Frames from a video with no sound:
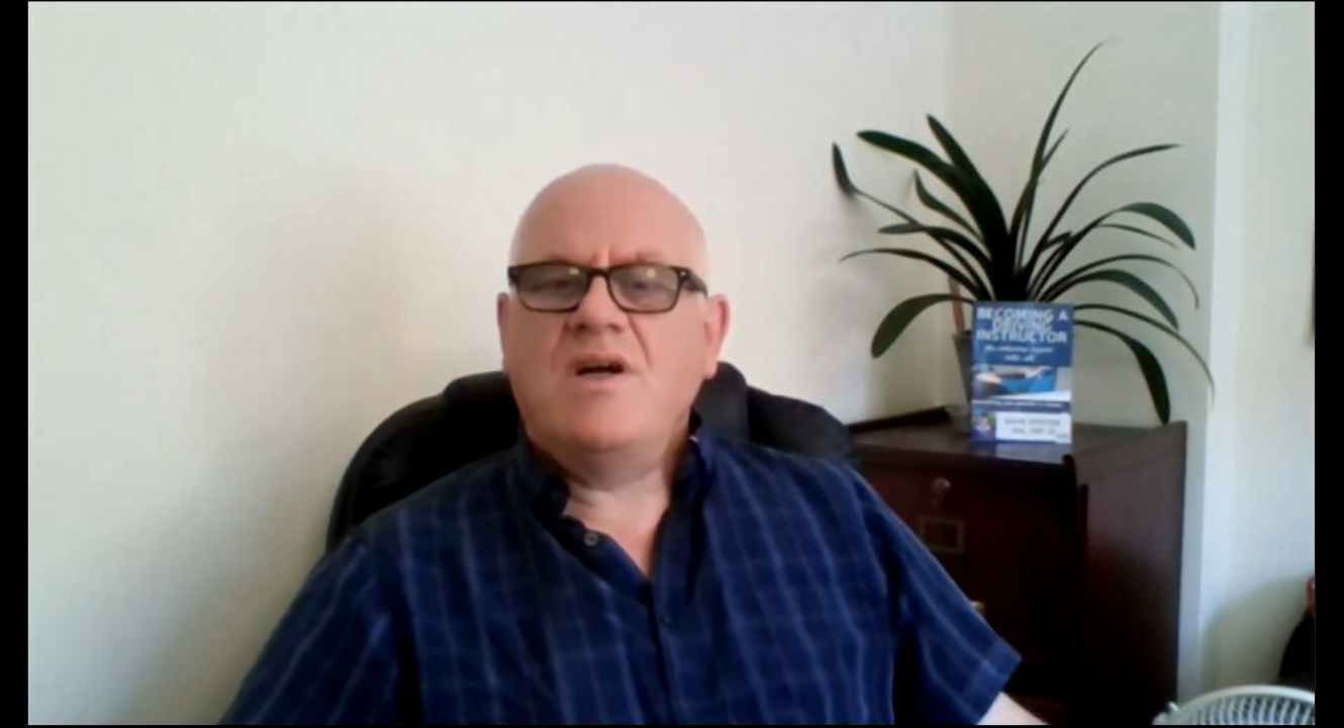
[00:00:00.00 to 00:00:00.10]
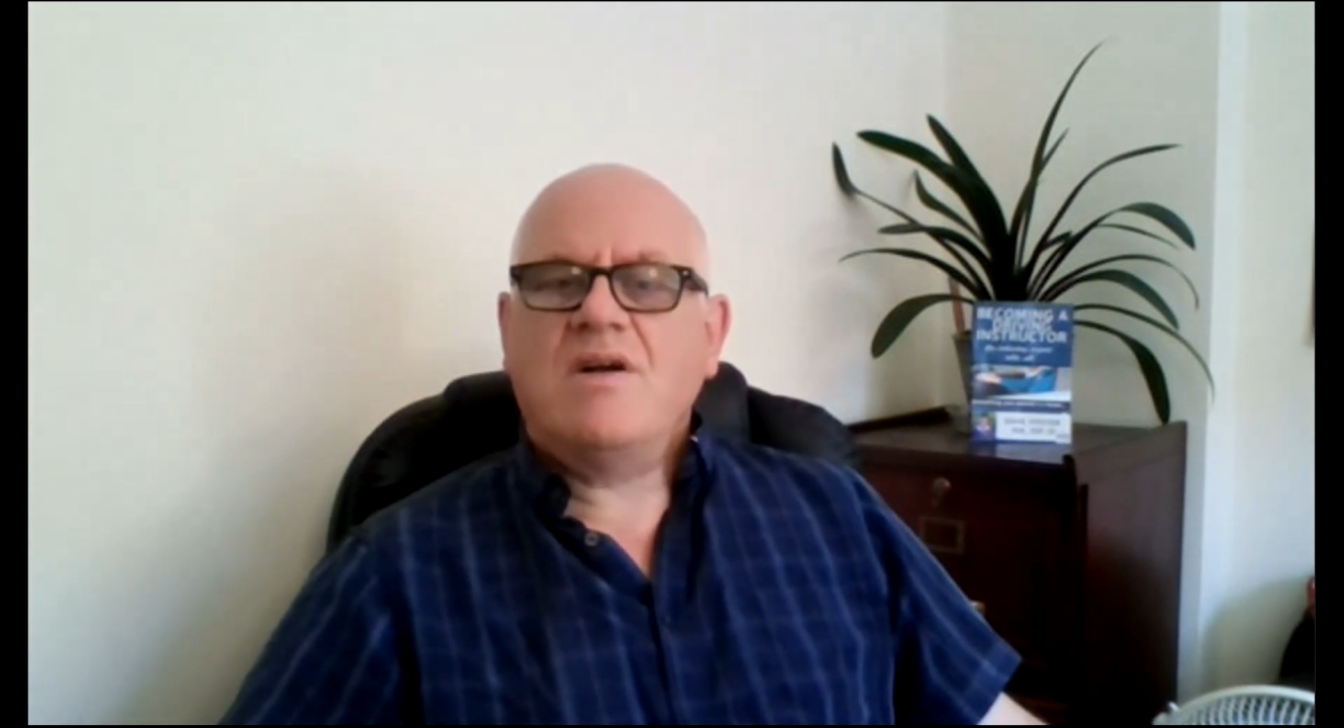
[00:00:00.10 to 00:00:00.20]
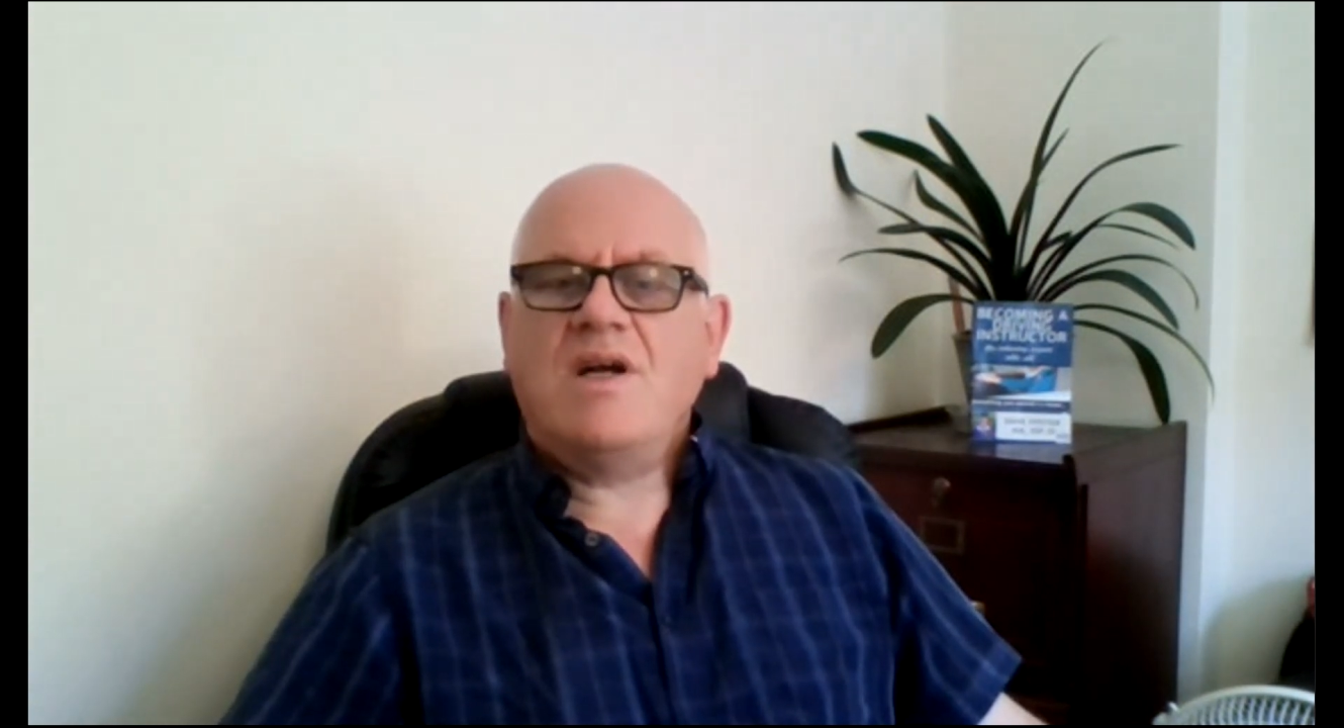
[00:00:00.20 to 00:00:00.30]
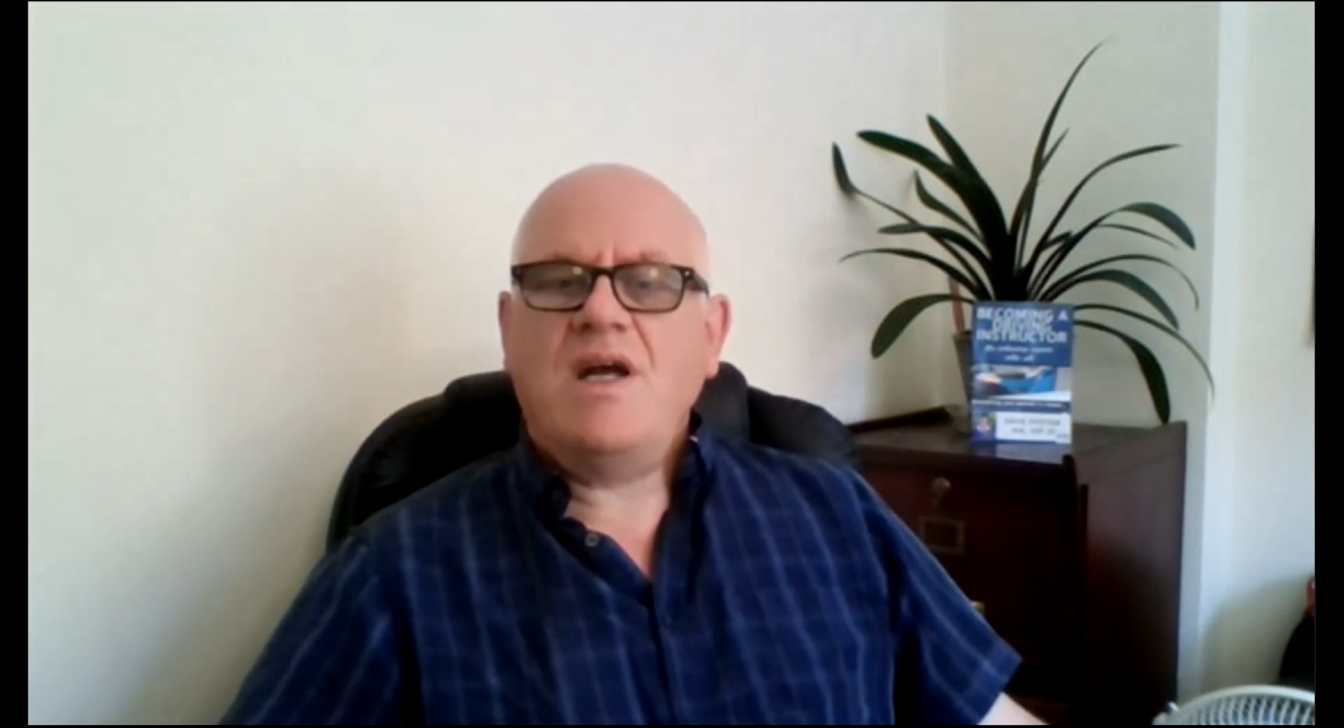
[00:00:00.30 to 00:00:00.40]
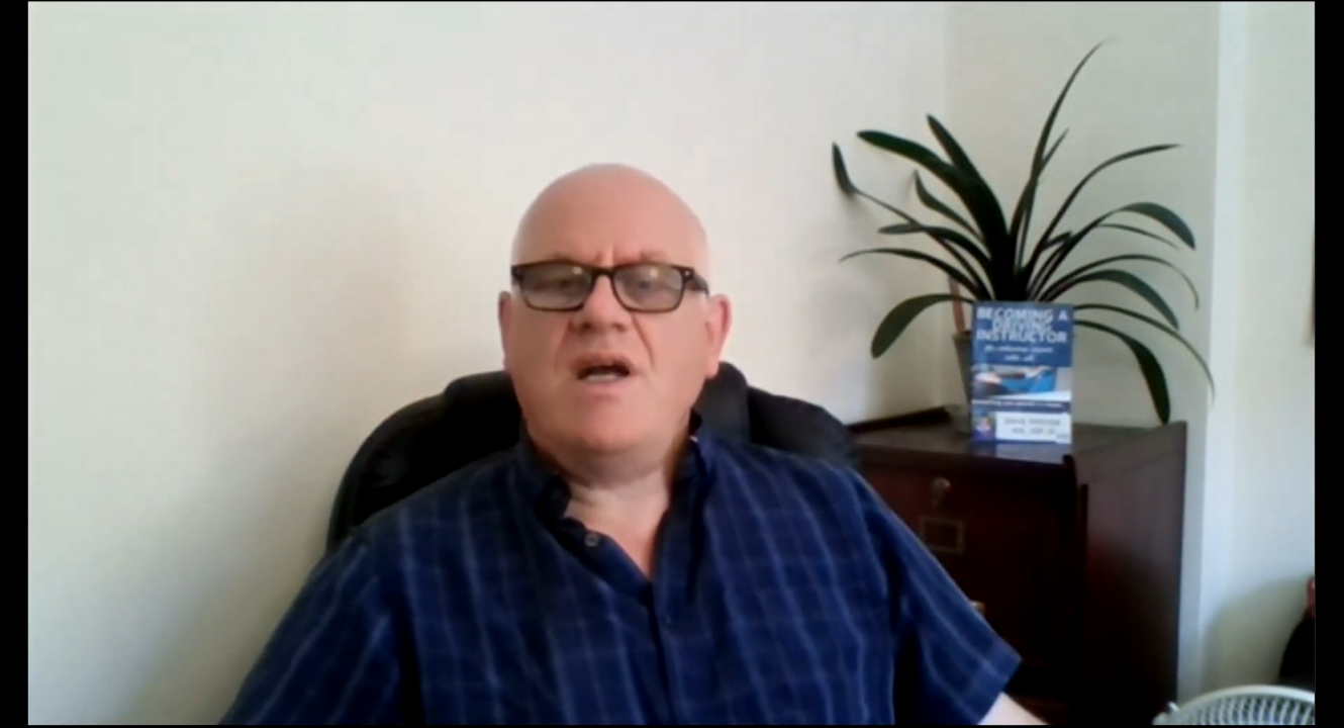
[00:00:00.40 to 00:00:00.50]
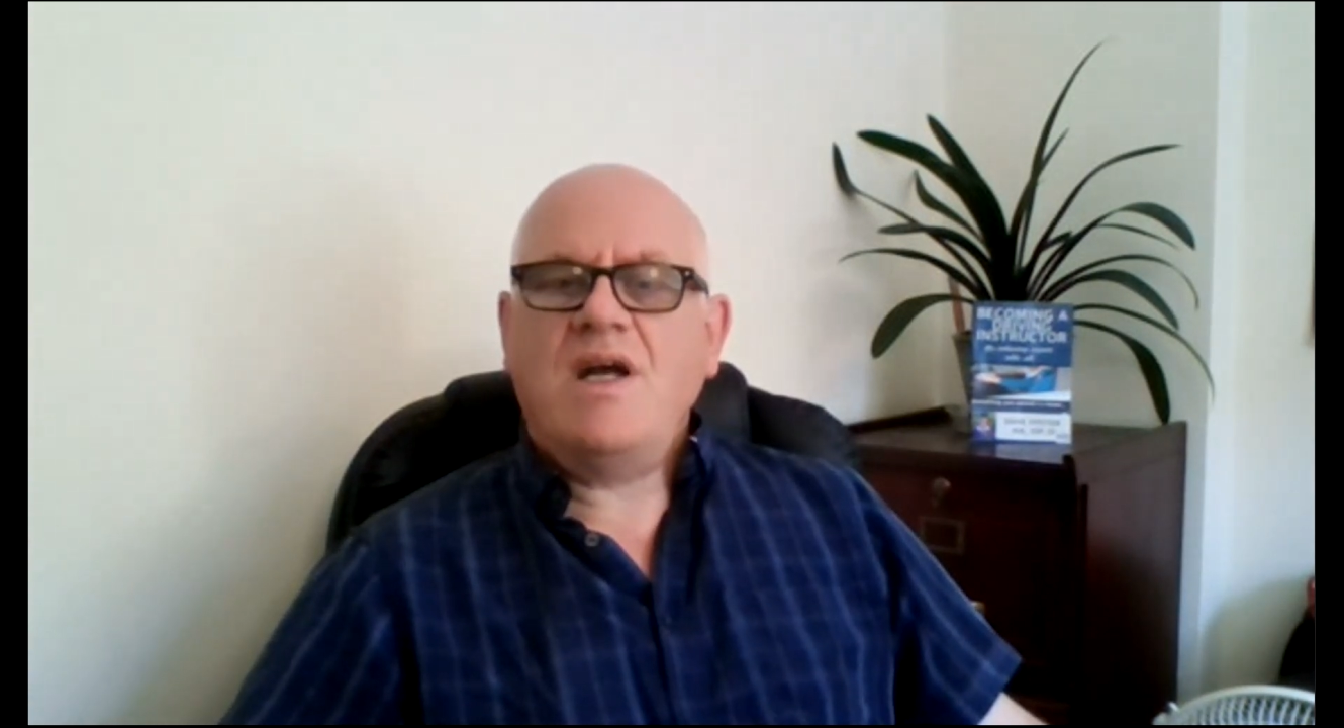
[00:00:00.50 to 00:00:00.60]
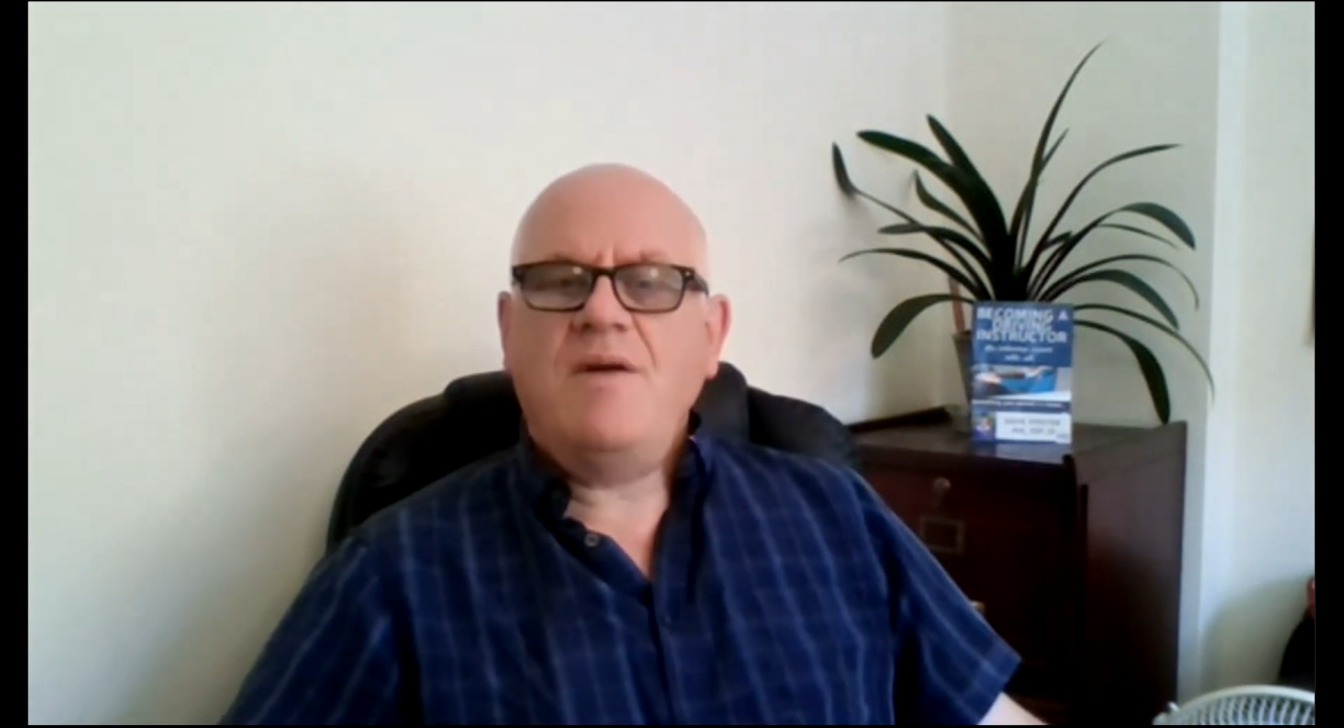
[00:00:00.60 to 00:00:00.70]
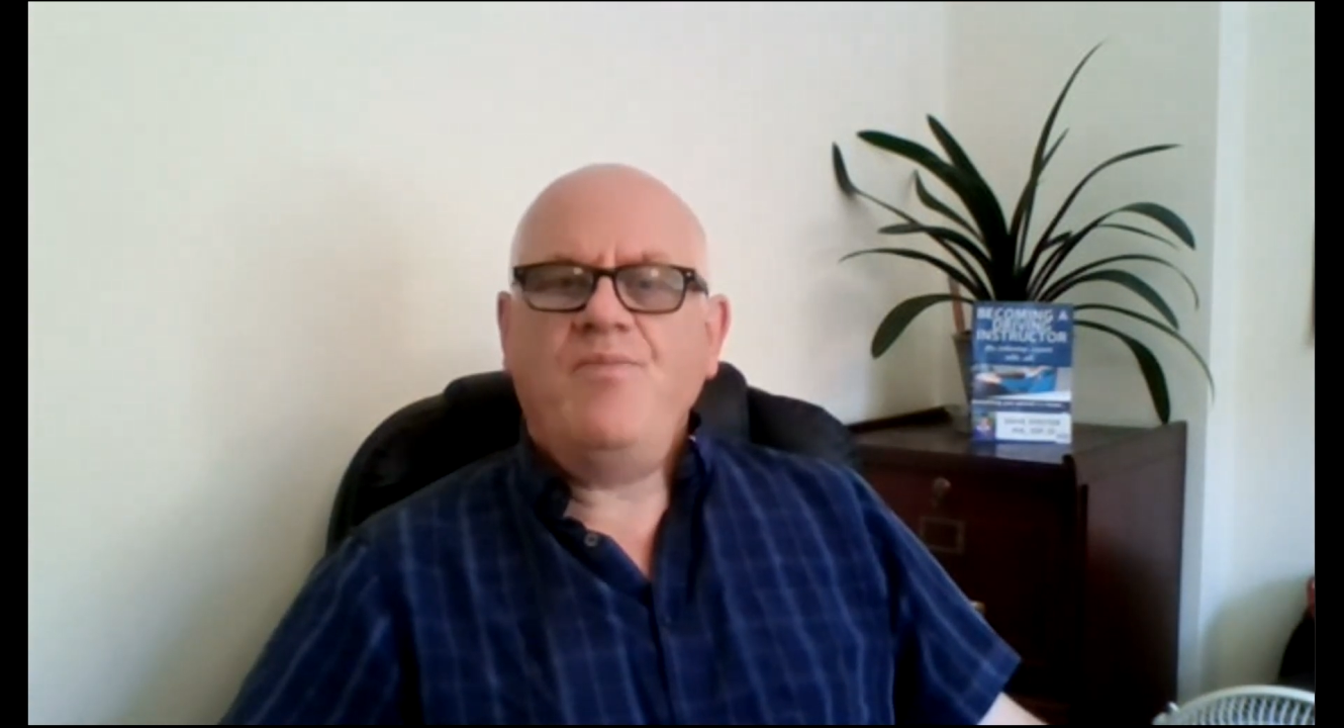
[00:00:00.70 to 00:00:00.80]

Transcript: Okay.